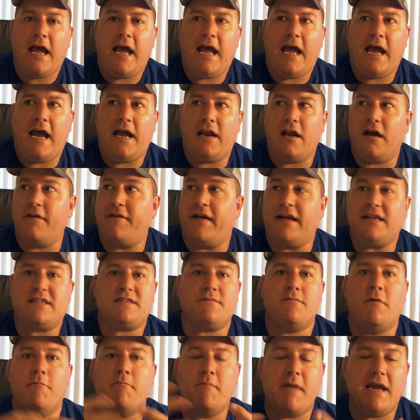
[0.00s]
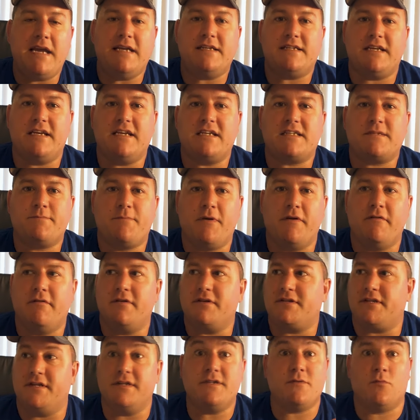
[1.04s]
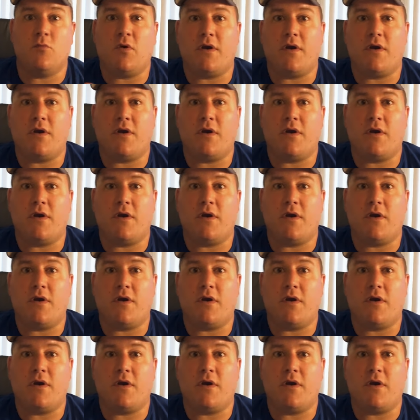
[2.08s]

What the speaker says: and I've had some amazing experiences.